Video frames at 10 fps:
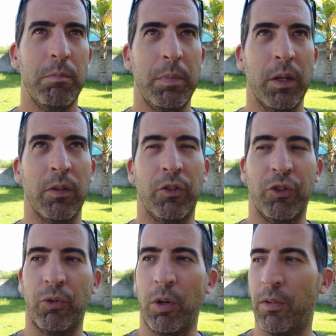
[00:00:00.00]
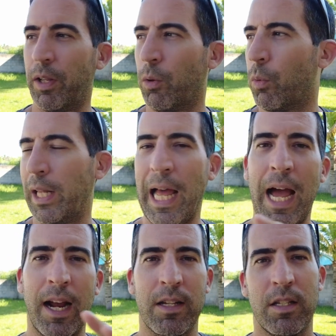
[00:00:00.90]
be able to just sort of like
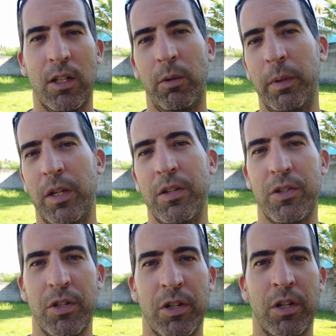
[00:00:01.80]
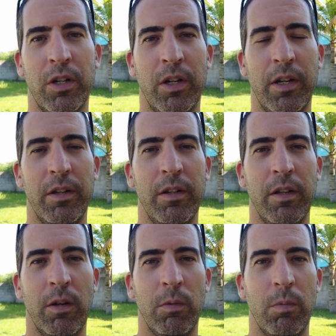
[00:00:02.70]
relax a little bit easier. And you
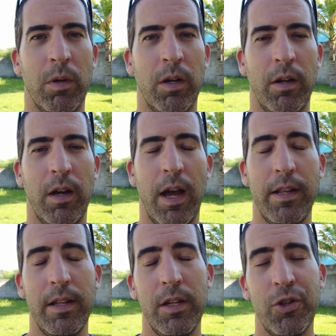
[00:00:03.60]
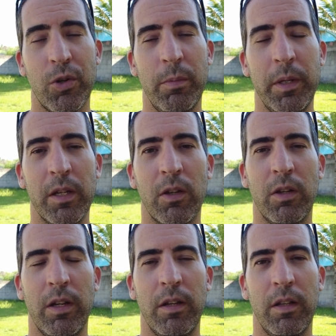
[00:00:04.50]
know, I did enjoy
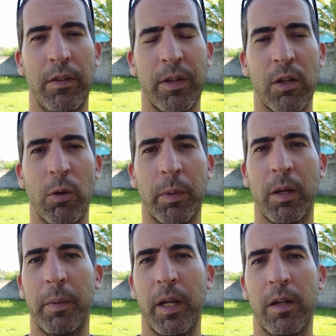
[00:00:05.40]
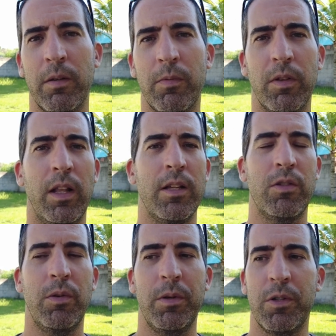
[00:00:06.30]
living in Copacabana for the last
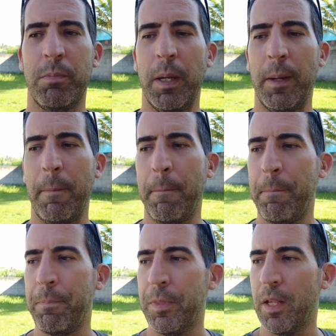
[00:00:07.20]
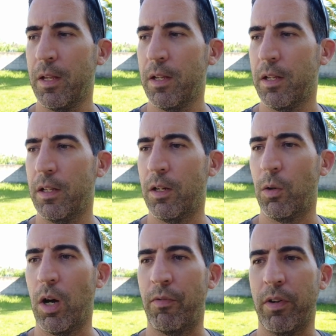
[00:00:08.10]
2 years, but you know,
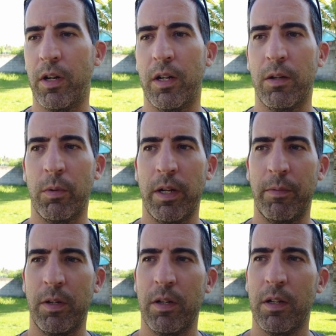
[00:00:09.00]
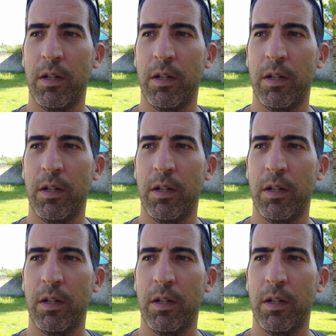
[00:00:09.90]
off and on or whatever.